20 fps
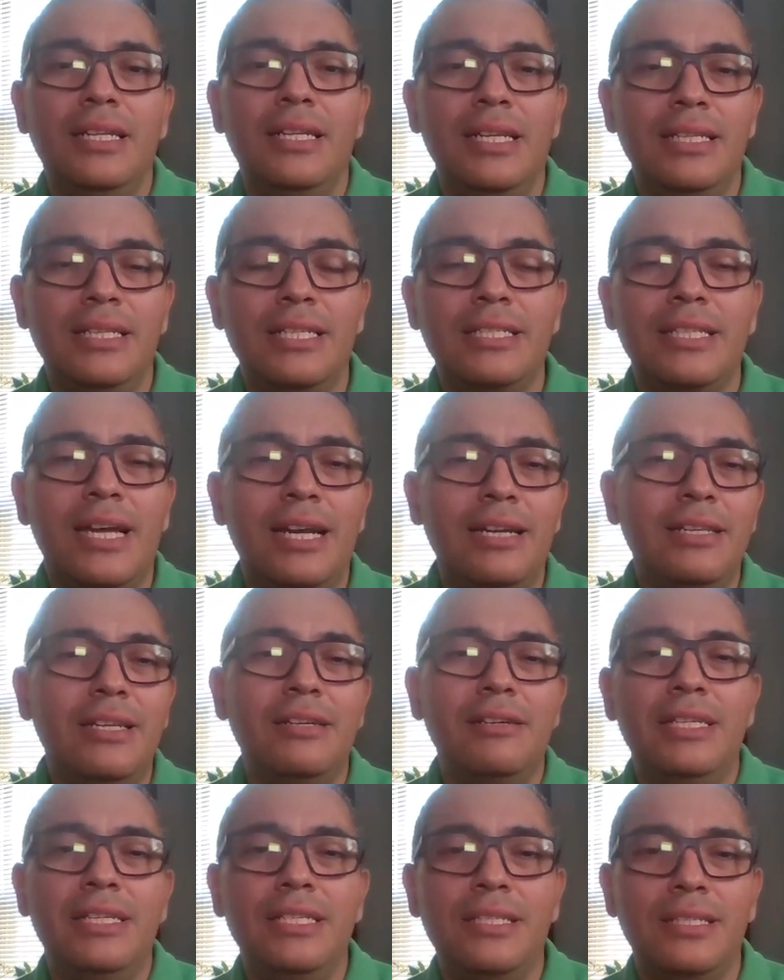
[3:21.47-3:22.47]
And the
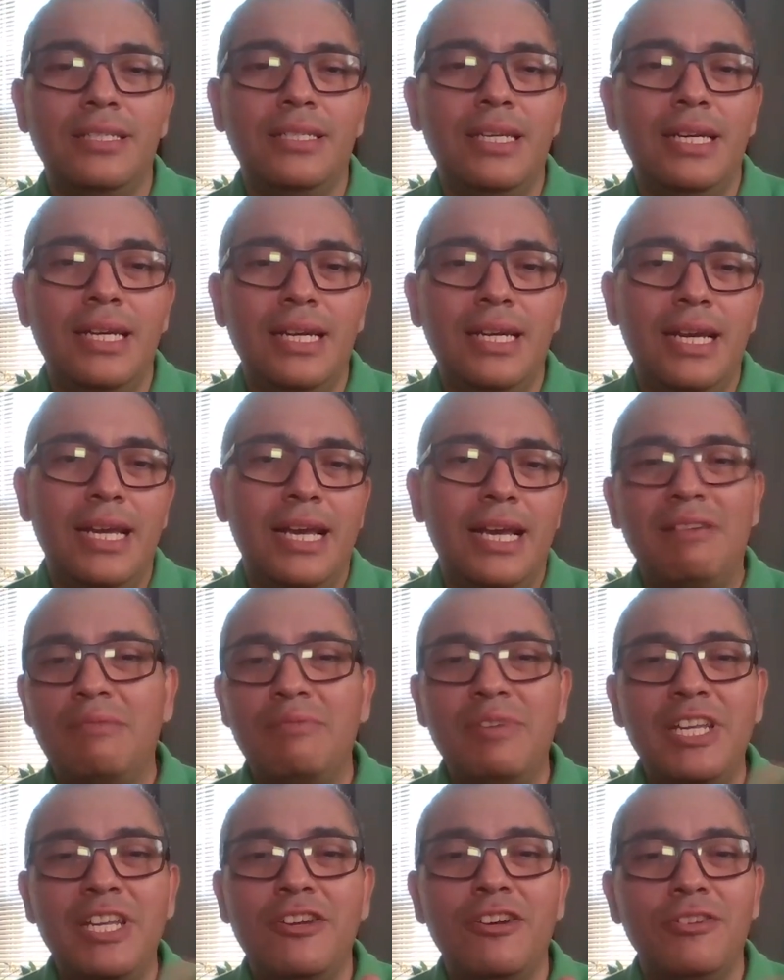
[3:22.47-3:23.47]
standard is, I have
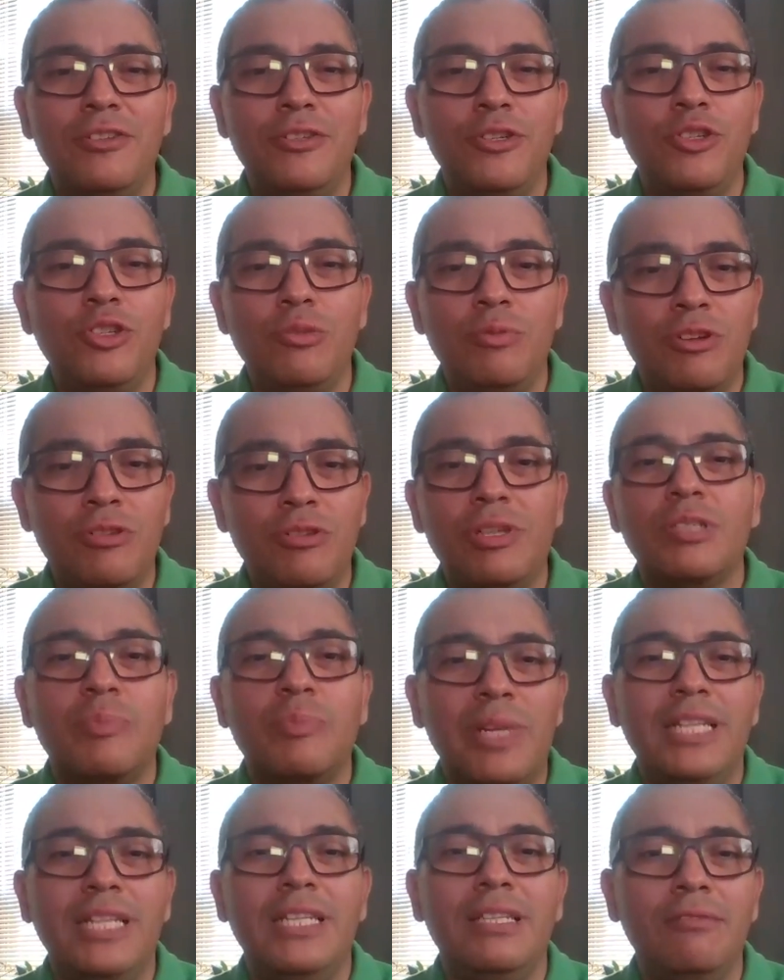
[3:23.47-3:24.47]
a video on YouTube,
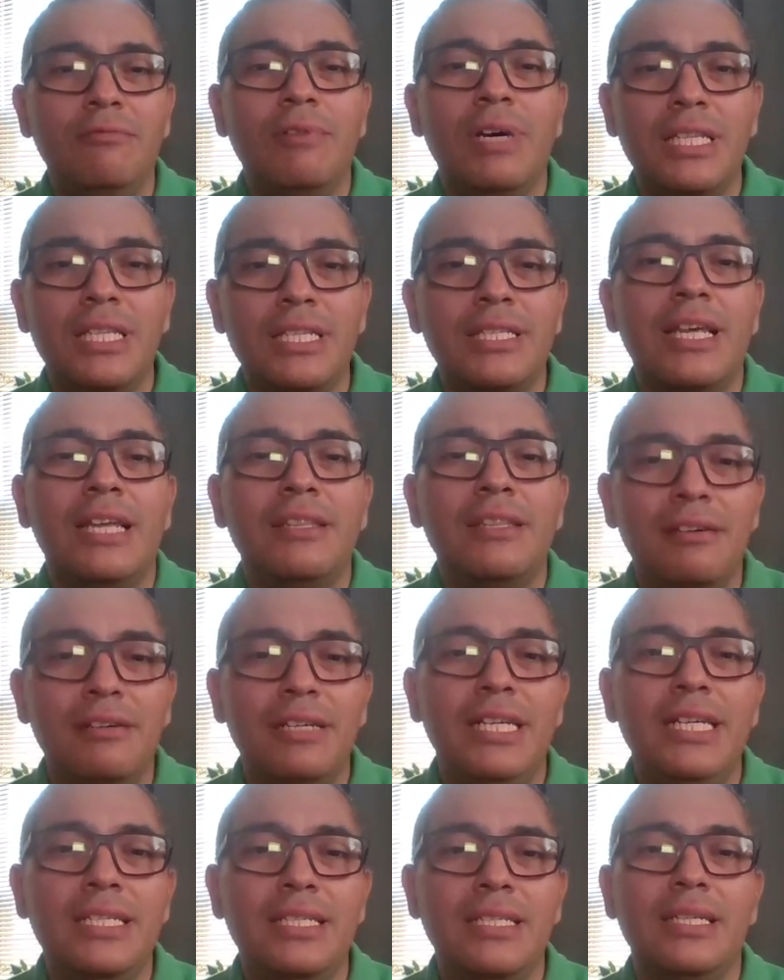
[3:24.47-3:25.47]
explain it, what standard
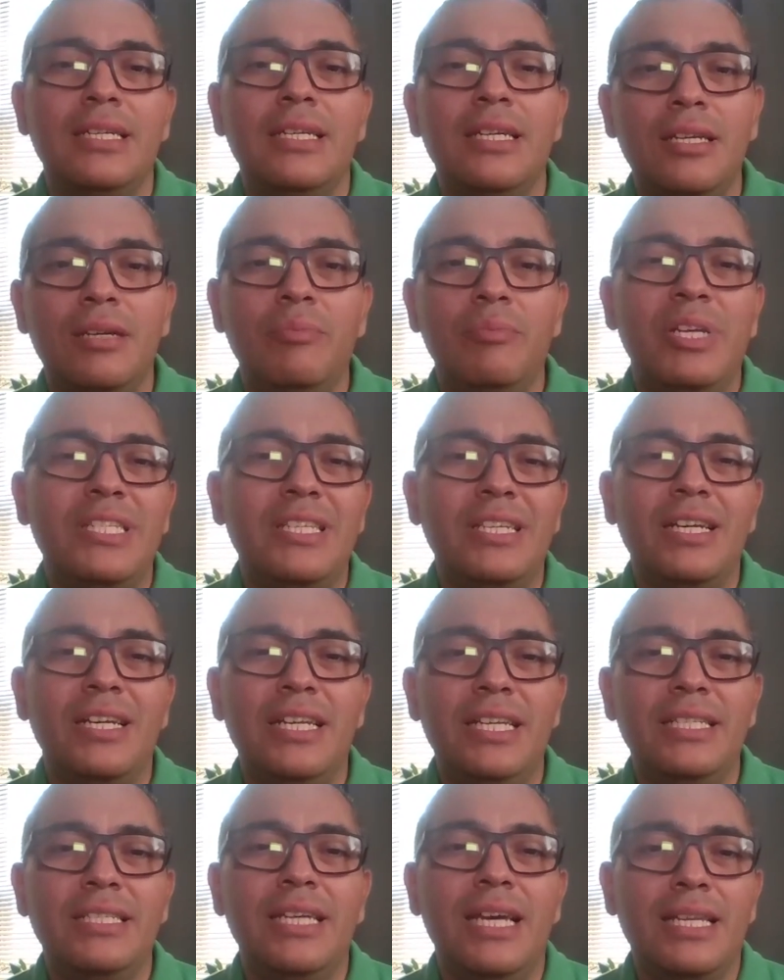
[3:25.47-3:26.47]
is.
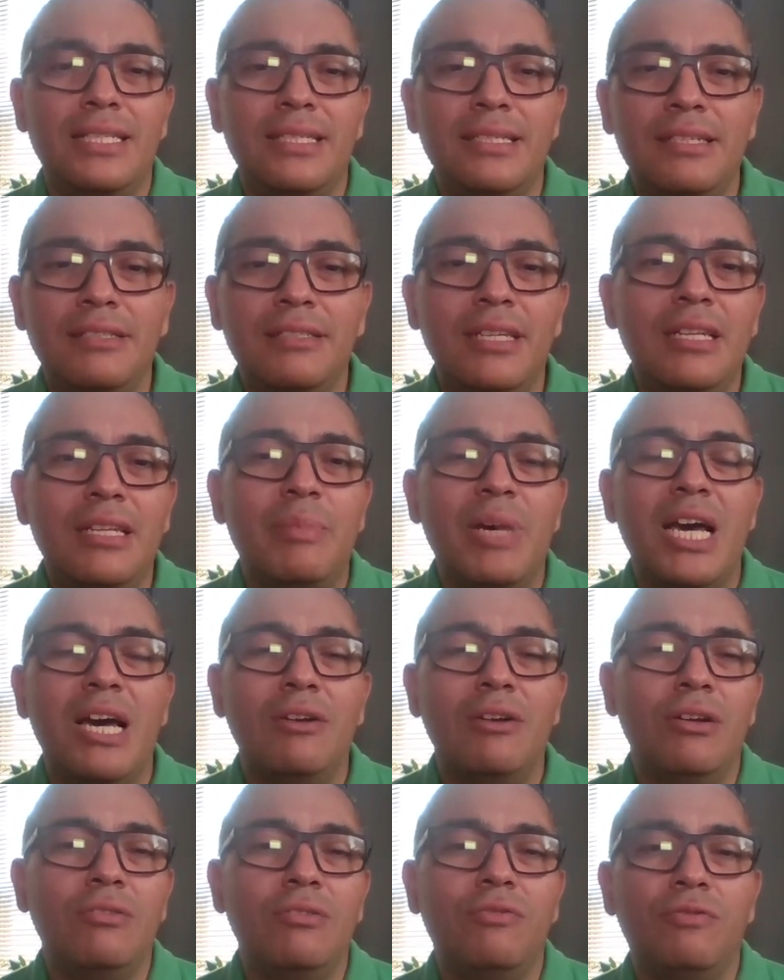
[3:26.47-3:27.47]
Basically, it's a certain
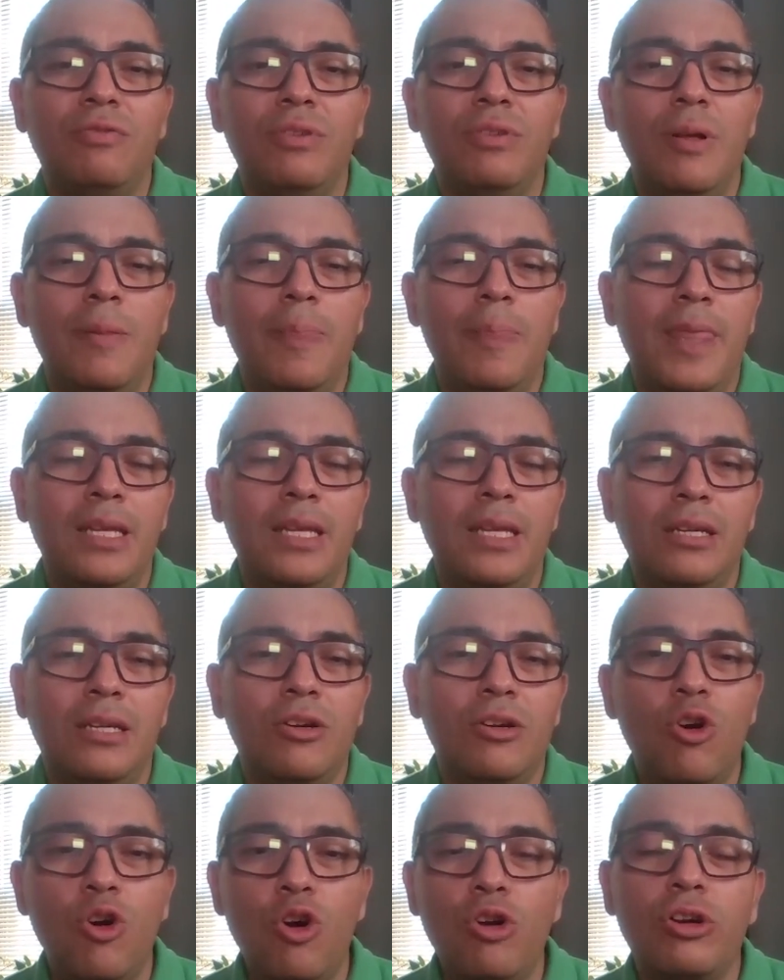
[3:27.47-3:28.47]
amount of
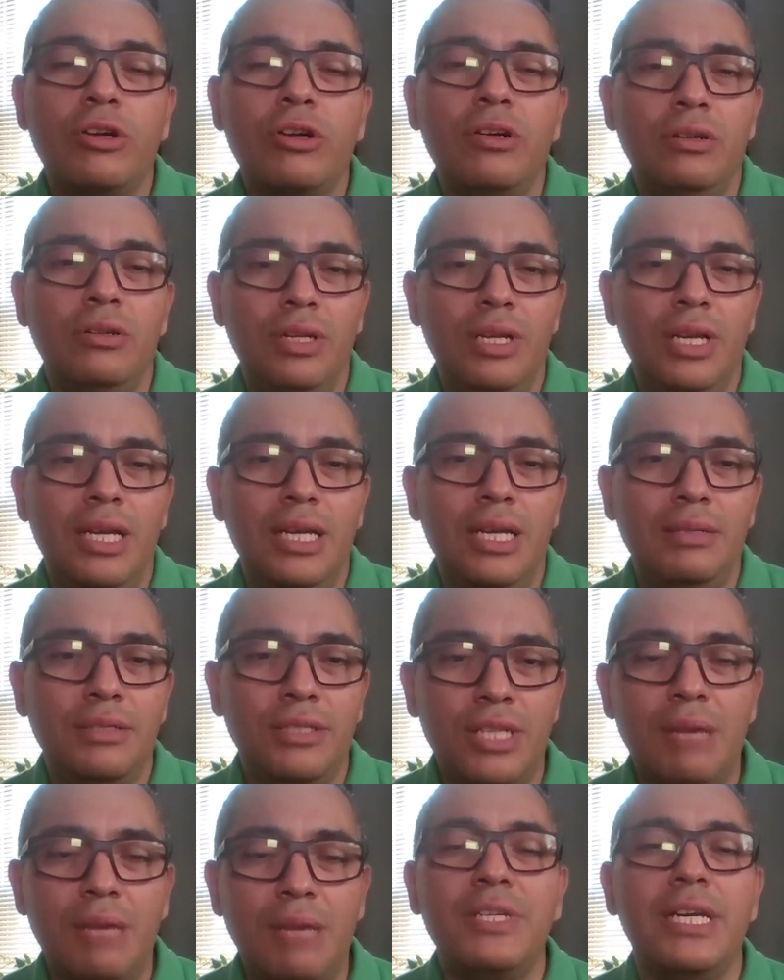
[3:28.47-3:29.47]
core
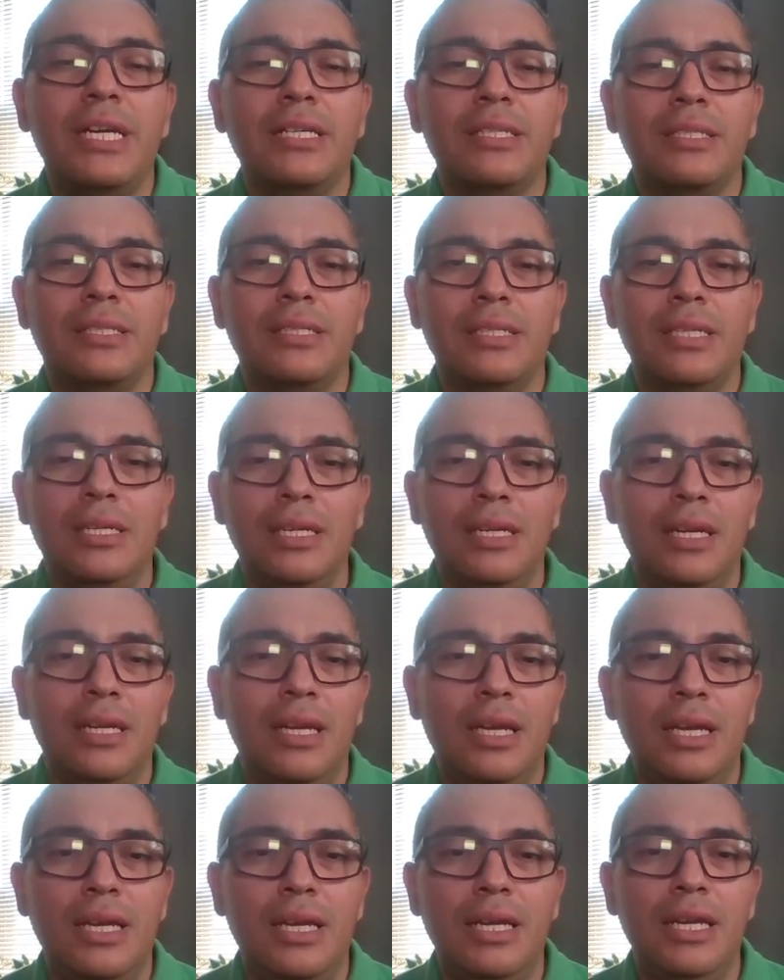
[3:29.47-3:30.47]
subjects
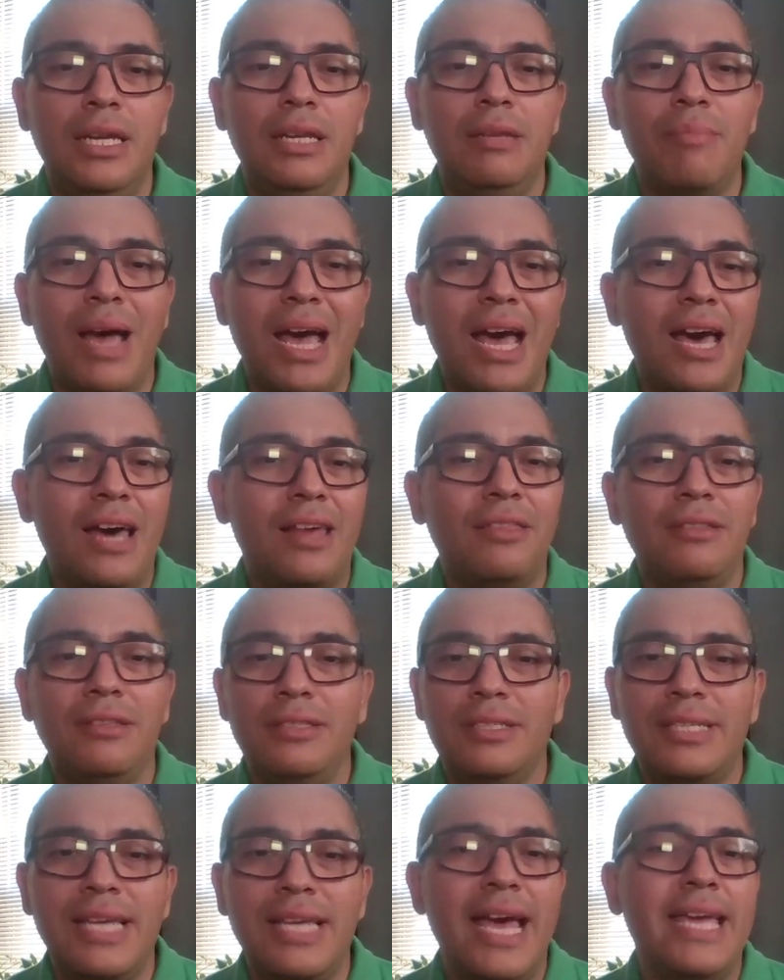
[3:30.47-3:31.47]
in math,
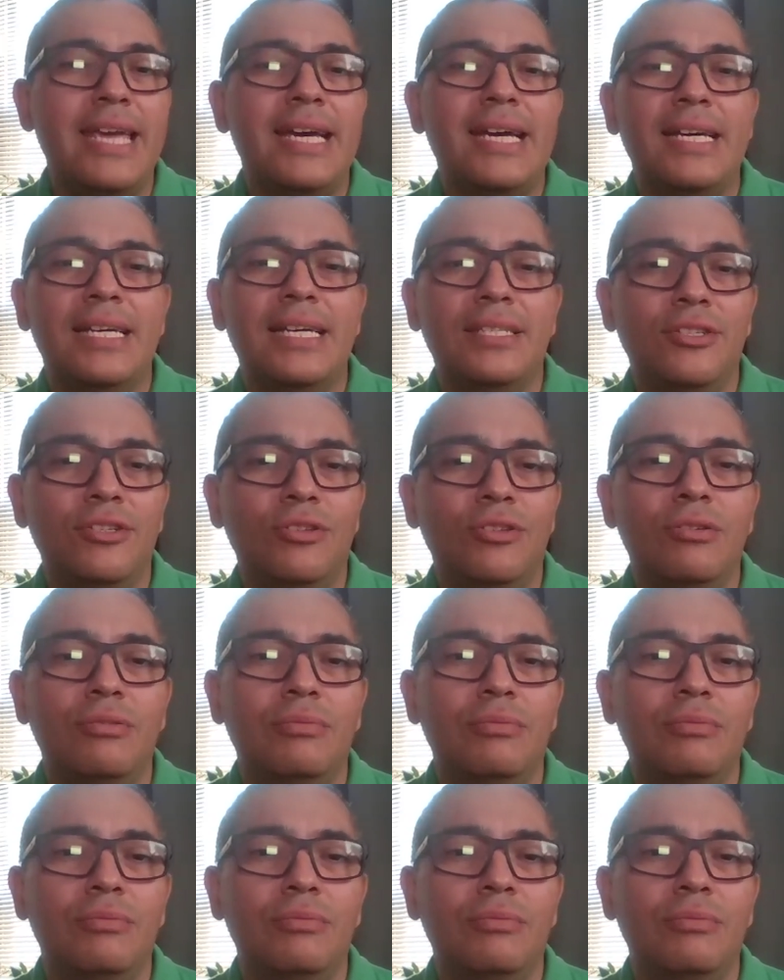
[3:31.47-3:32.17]
science,